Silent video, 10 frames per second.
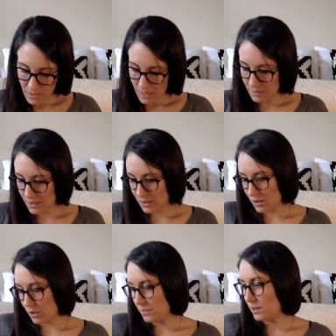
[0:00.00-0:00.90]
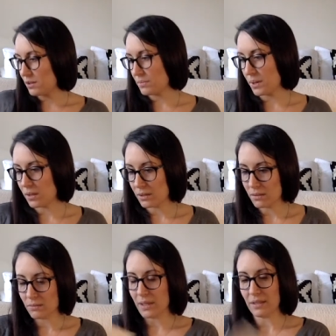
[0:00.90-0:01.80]
I'm not going to open this part
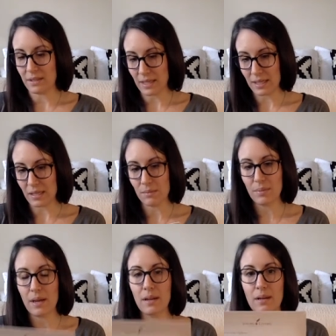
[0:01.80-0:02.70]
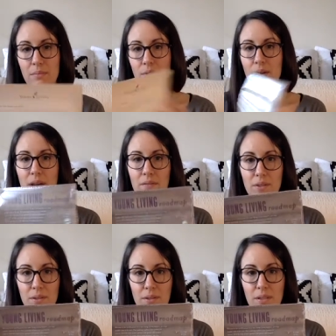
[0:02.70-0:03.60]
right this second, but um, you have
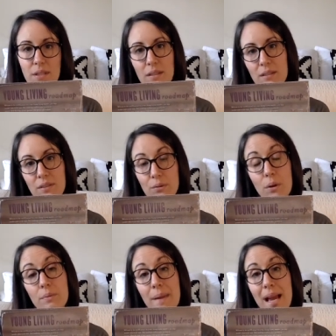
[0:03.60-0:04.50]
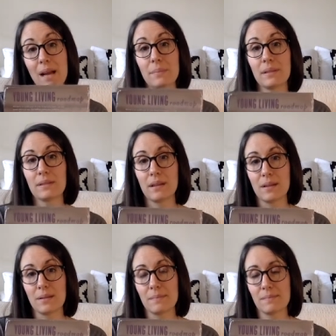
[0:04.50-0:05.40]
your Young Living Roadmap. It
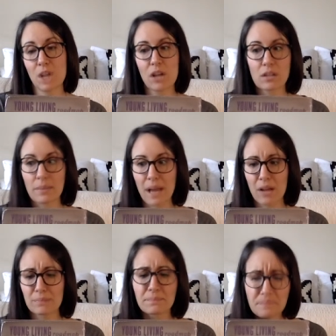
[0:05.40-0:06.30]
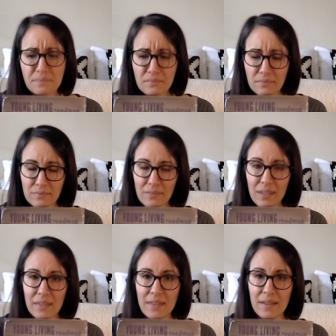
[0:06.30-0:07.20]
um, talks about
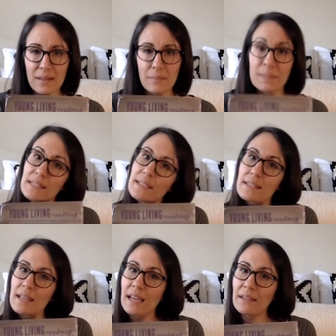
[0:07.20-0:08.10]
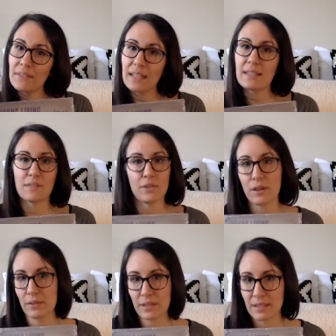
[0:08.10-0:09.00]
the business side of things if you
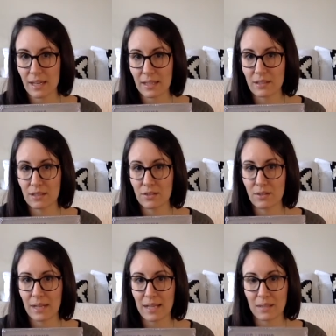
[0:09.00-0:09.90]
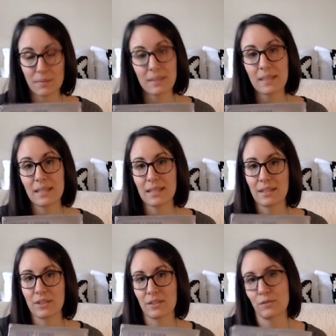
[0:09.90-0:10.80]
ever decide to do it as a business and
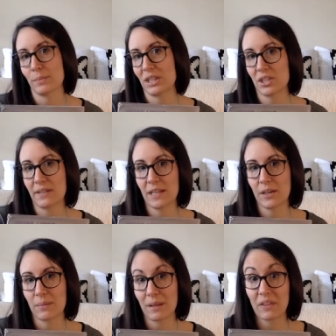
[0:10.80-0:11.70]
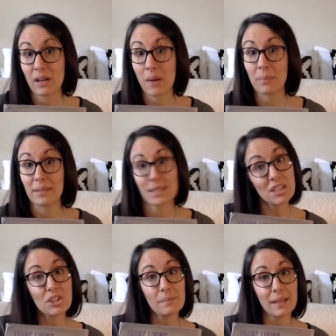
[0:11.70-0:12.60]
there's information in here about the
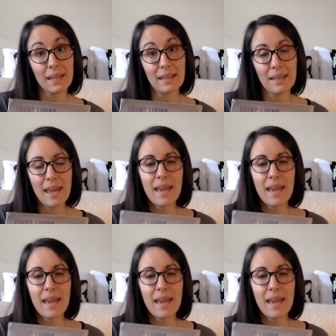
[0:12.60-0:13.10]
compensation plan